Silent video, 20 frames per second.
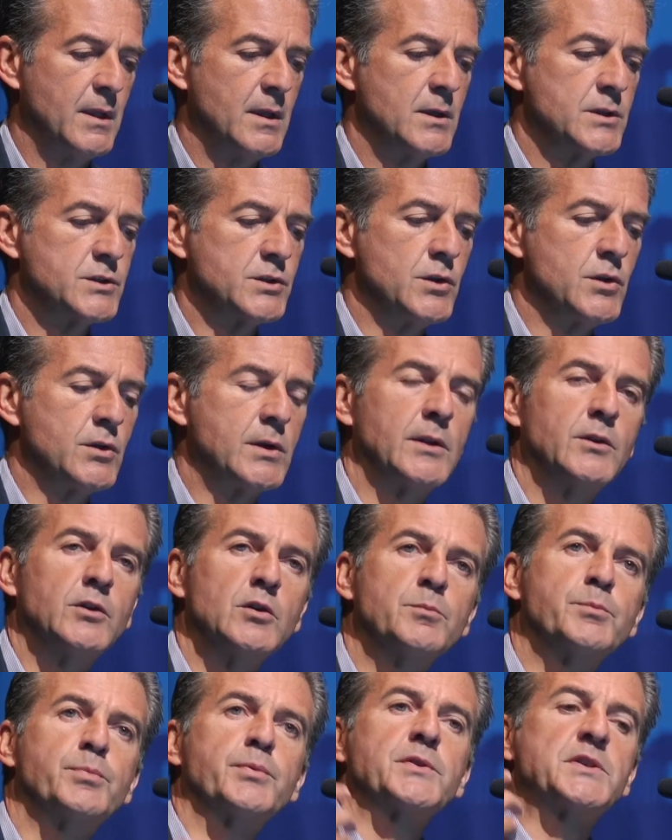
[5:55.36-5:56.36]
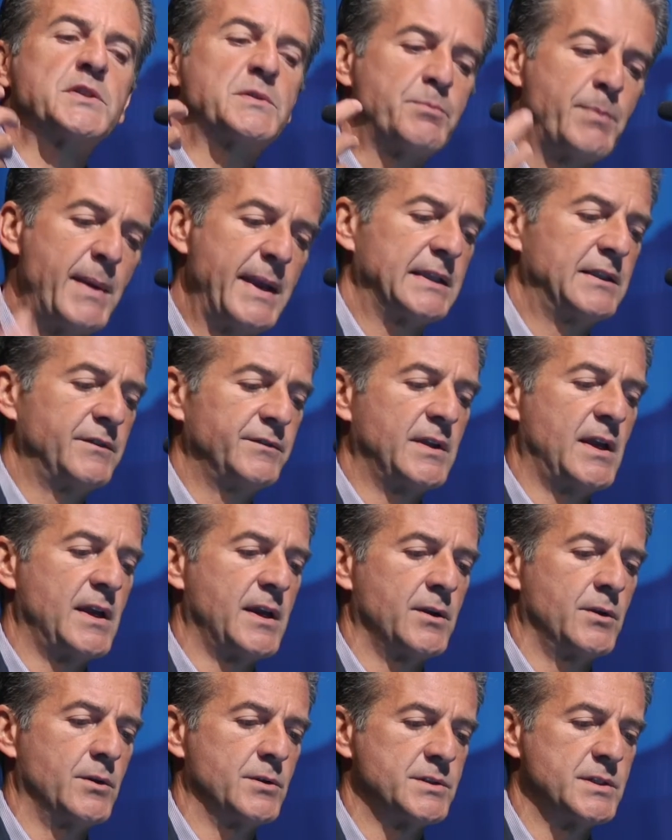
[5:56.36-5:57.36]
So you can do prospective
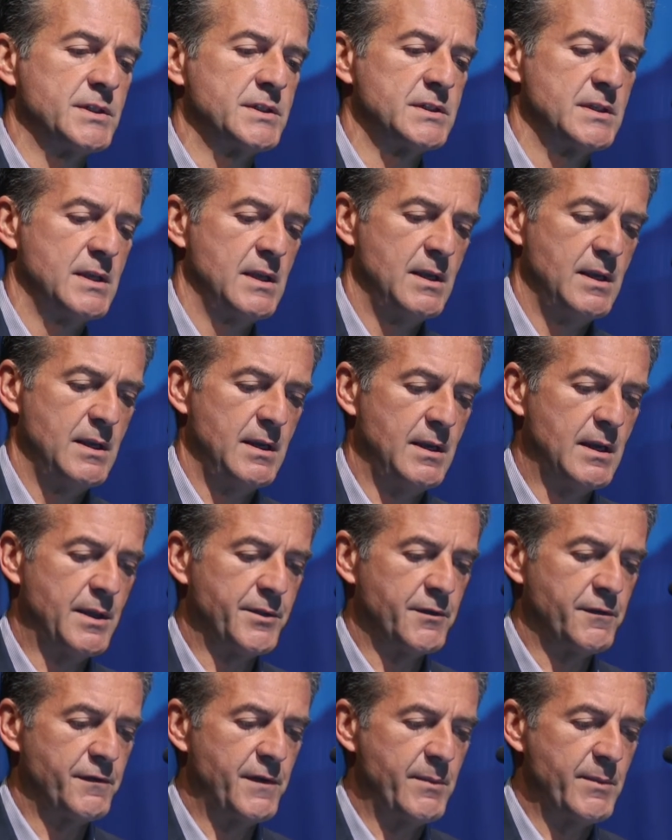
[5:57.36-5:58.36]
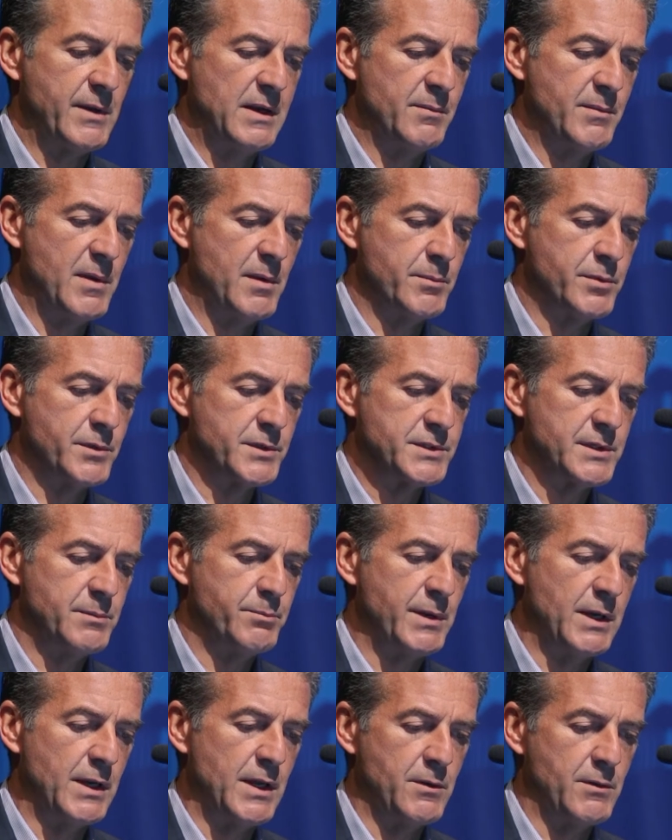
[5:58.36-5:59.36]
diagnosis in other family members. And
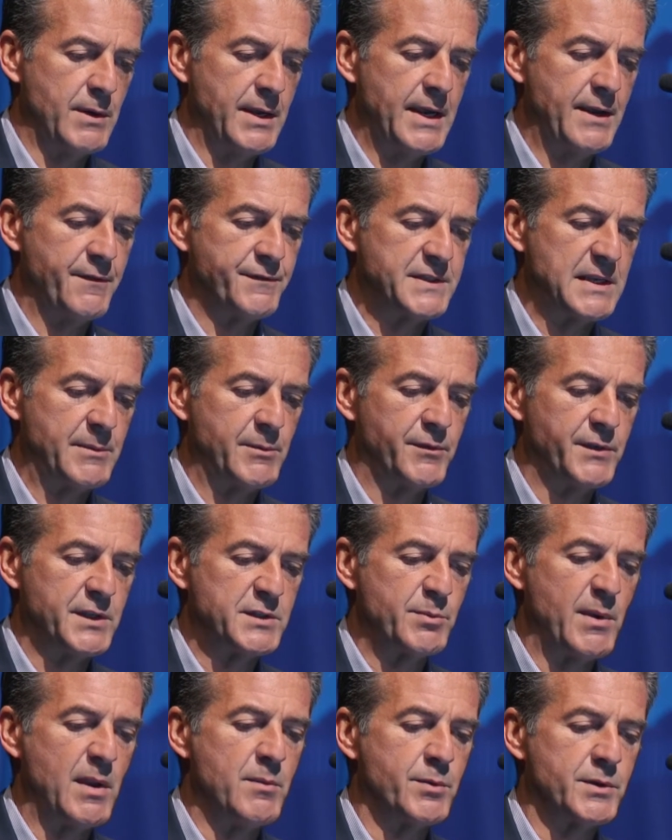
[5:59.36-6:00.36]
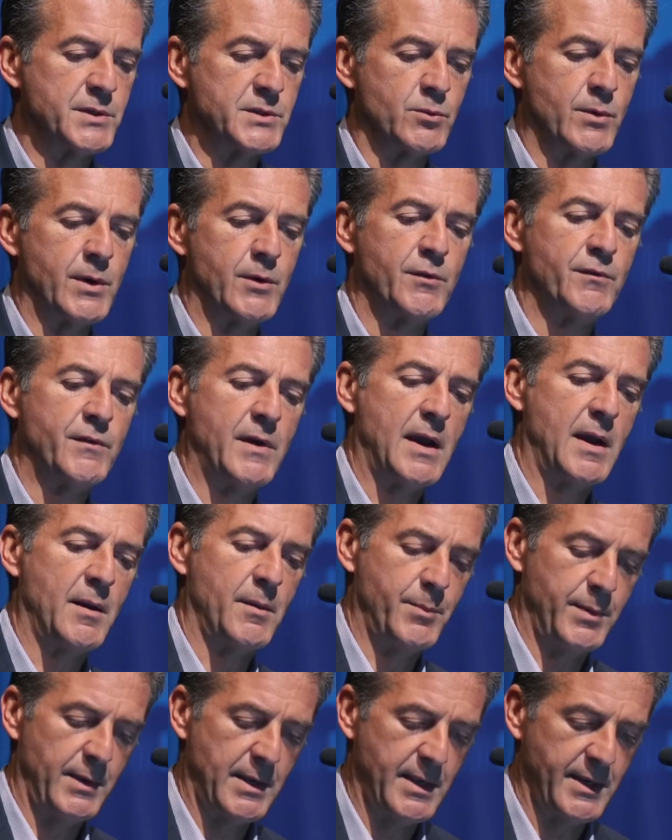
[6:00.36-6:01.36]
below I have some of these papers where we've
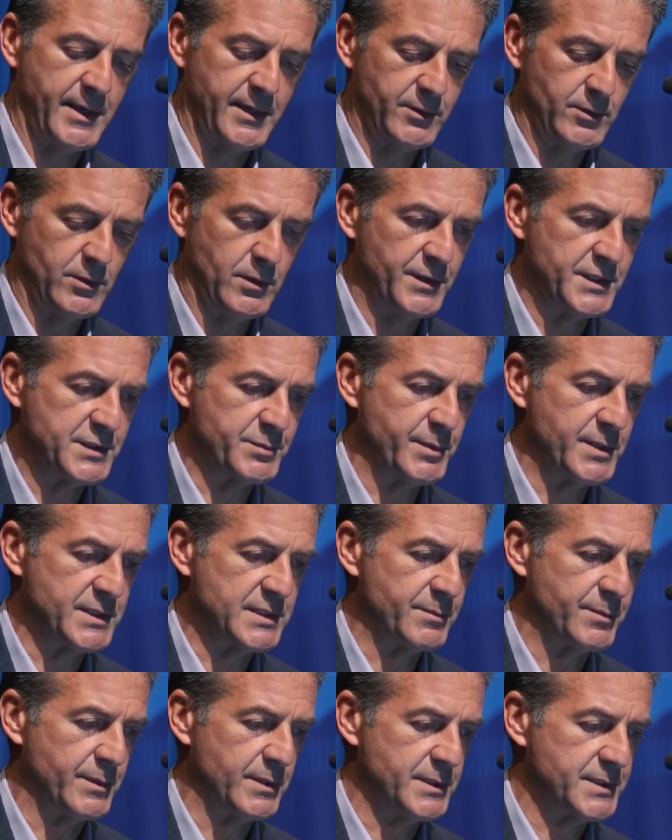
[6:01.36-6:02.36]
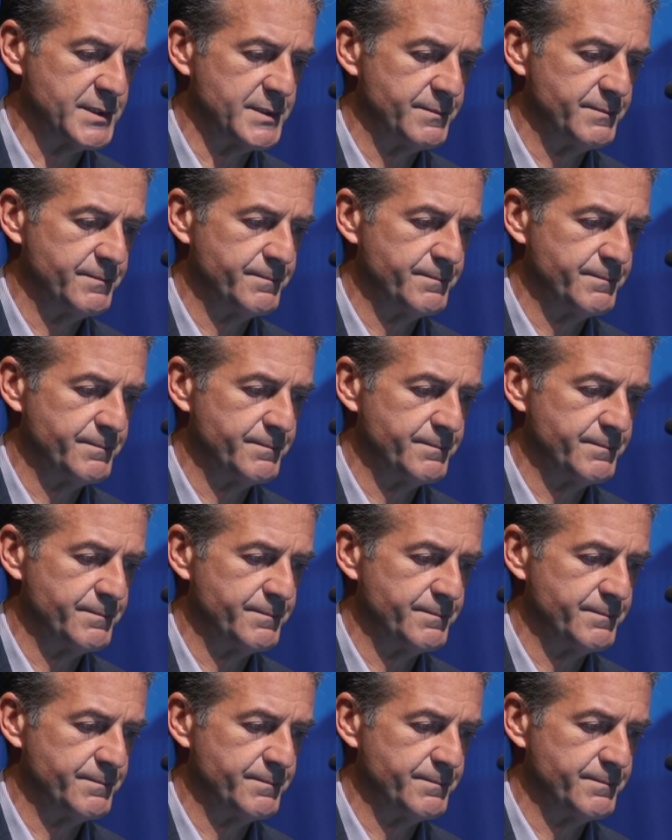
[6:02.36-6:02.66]
applied all these principles.